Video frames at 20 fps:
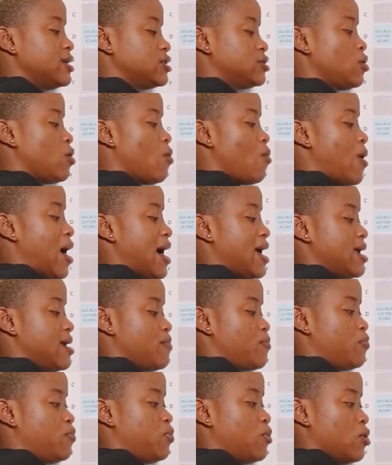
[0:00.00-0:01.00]
So Y
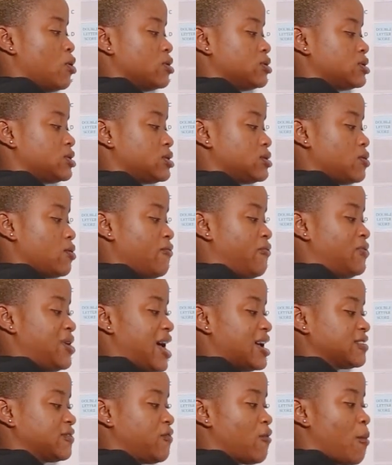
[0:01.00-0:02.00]
plus,
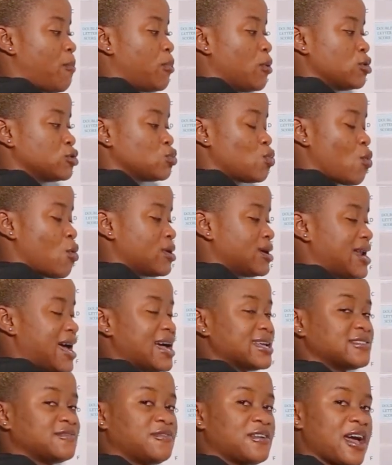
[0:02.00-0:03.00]
that's 4 plus 1,
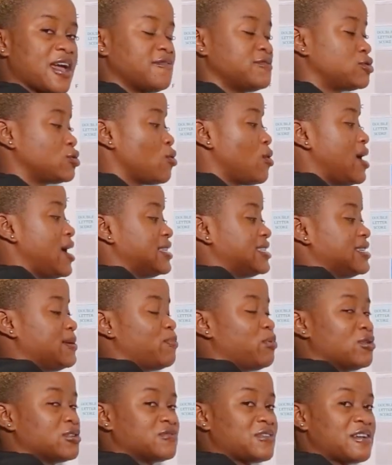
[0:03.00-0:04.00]
that's 5. So 18
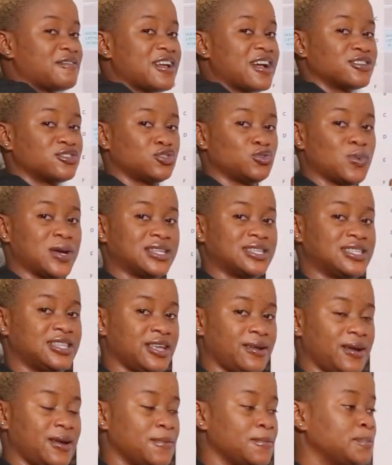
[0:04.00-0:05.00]
plus 5, that's
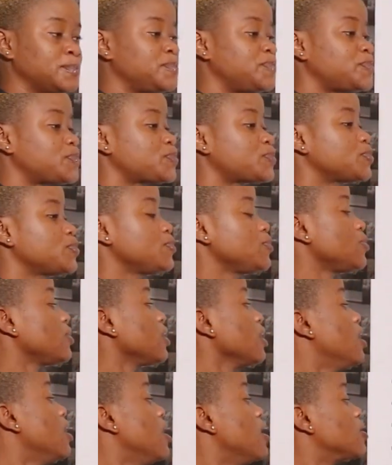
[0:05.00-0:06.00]
23.
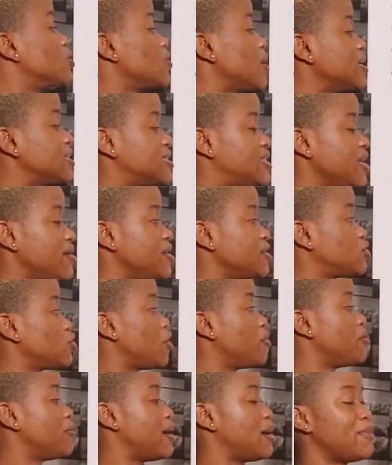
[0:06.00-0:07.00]
23.
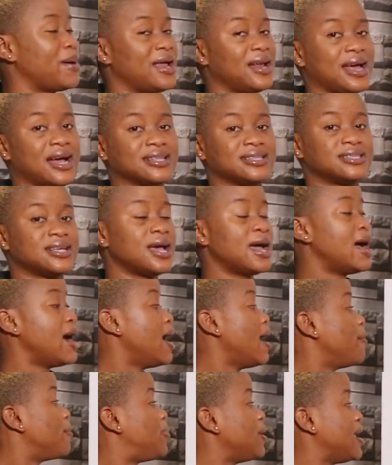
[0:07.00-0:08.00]
So remember that
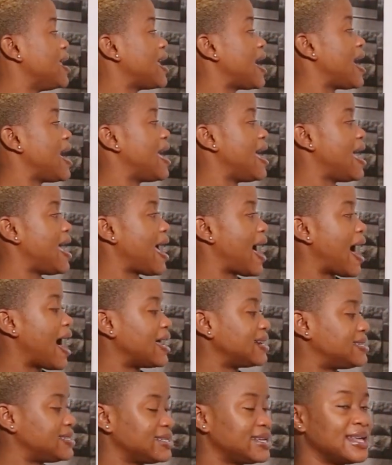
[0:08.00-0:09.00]
player A
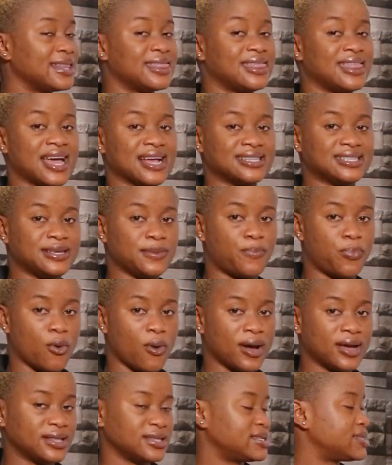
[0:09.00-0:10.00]
had 30
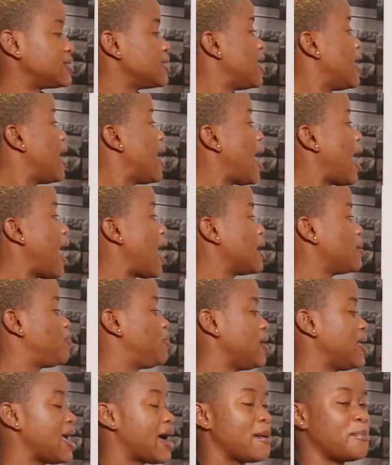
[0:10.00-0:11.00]
points and
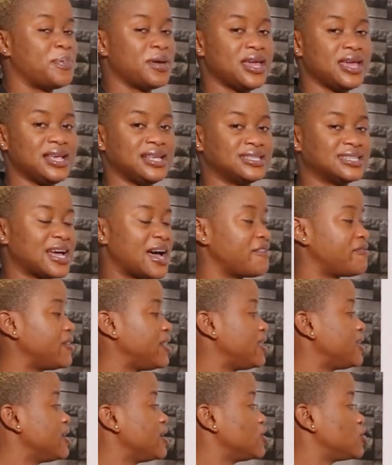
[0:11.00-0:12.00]
player B is
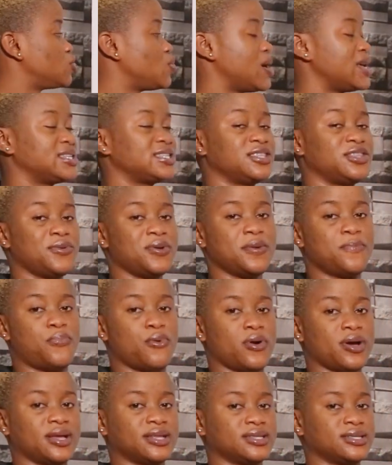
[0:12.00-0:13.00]
having 23
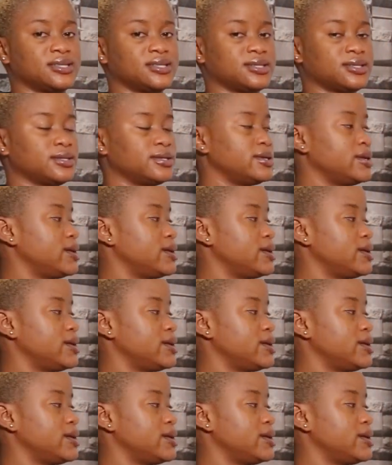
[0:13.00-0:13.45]
points.